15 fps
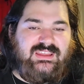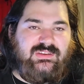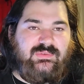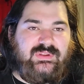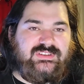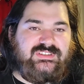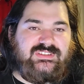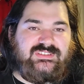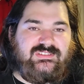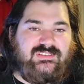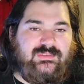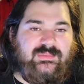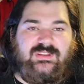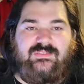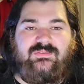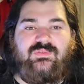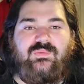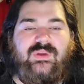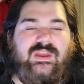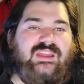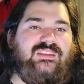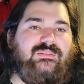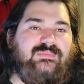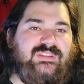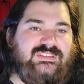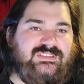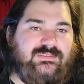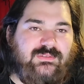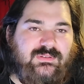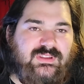which is a little bit of
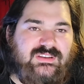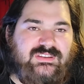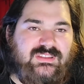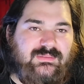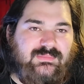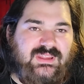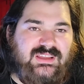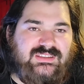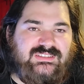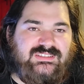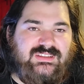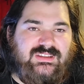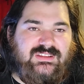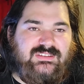randomness thrown into the mix